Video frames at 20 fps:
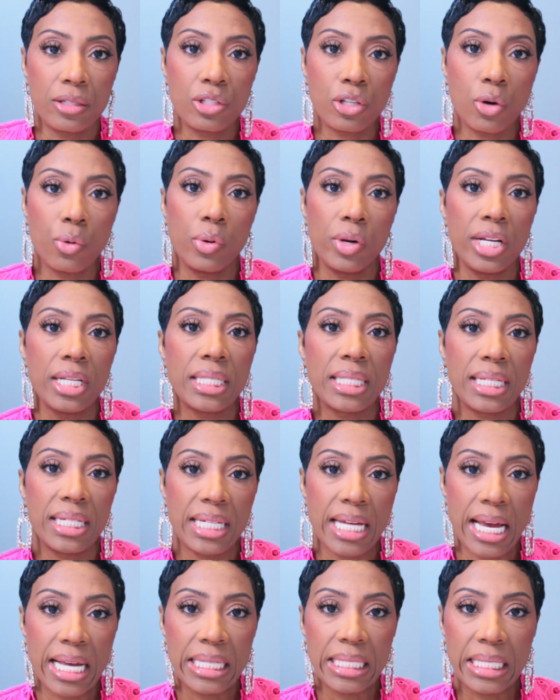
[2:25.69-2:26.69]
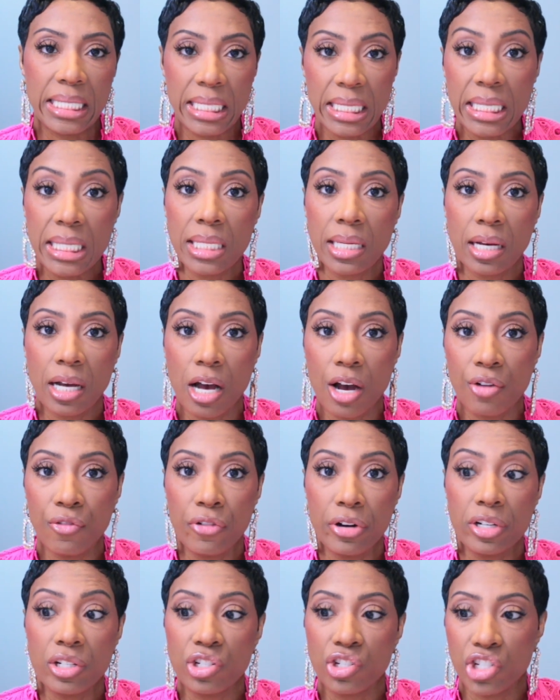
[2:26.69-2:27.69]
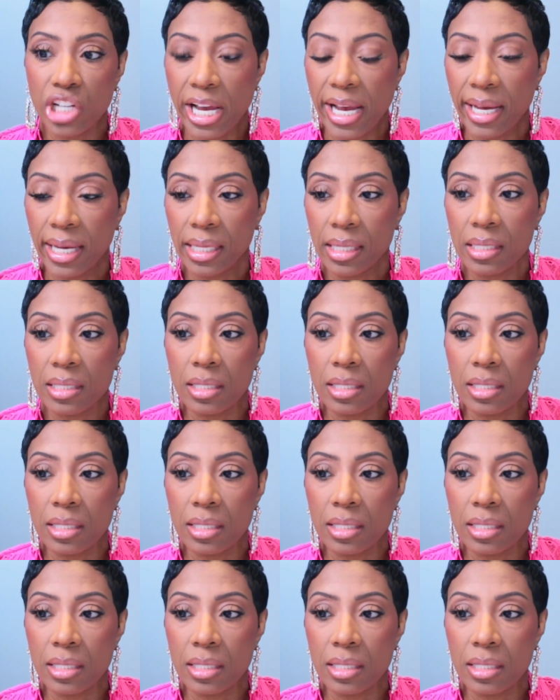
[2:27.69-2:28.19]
So it's a nice, decent coverage jacket.